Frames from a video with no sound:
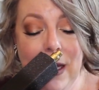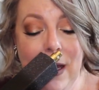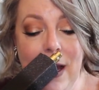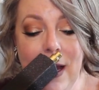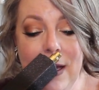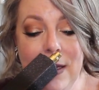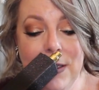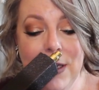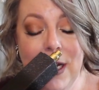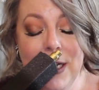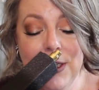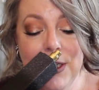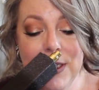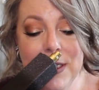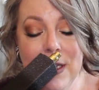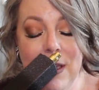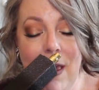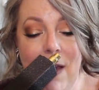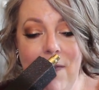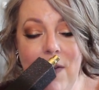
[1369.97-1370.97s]
I, I
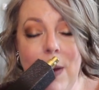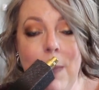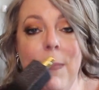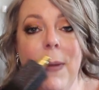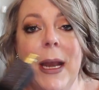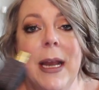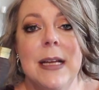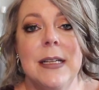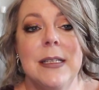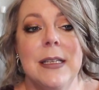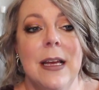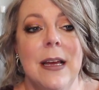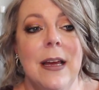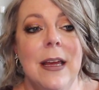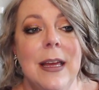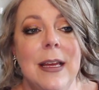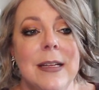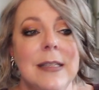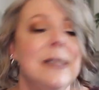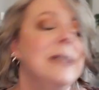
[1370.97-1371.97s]
just love it. But it's a
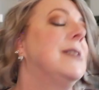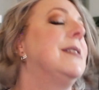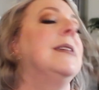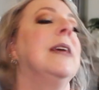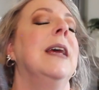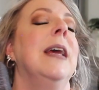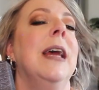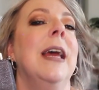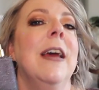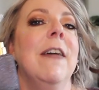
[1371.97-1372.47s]
it's